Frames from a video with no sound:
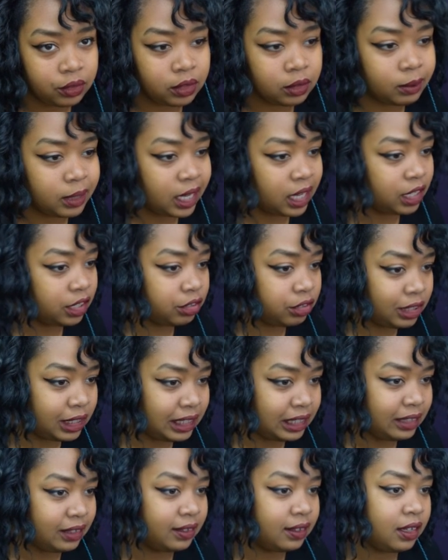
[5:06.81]
the
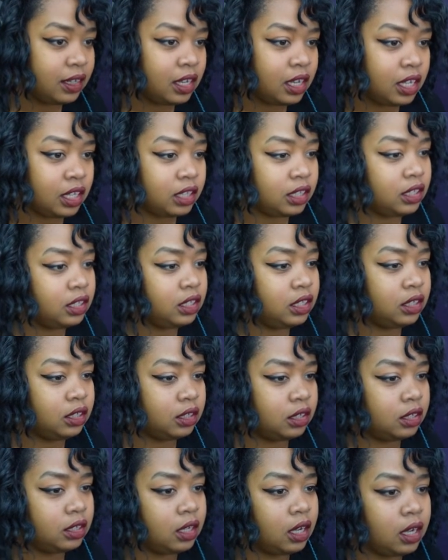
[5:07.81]
batteries, the